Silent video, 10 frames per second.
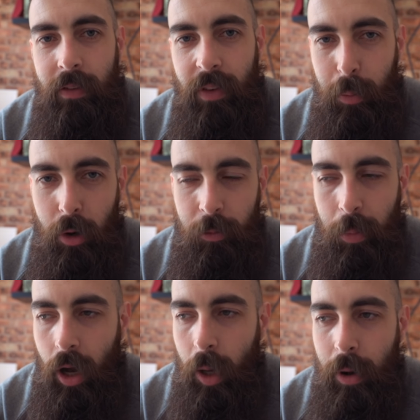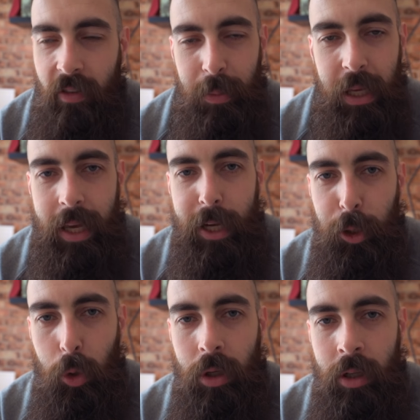for the most part, apart from the
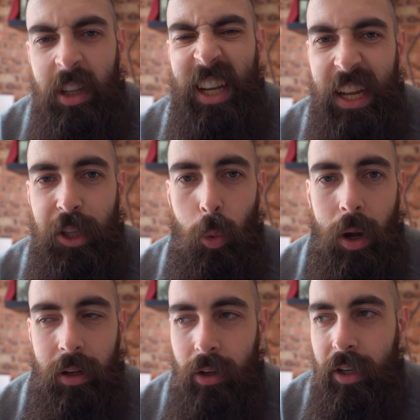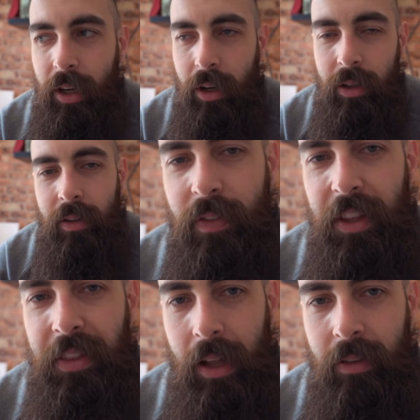occasional innuendo, you know, for
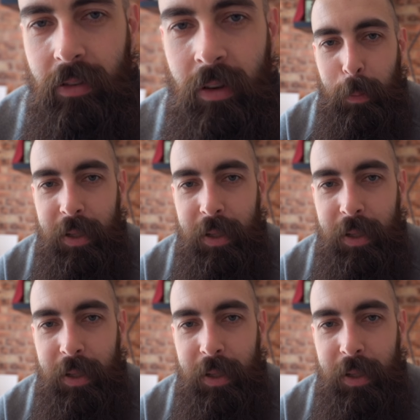the dads.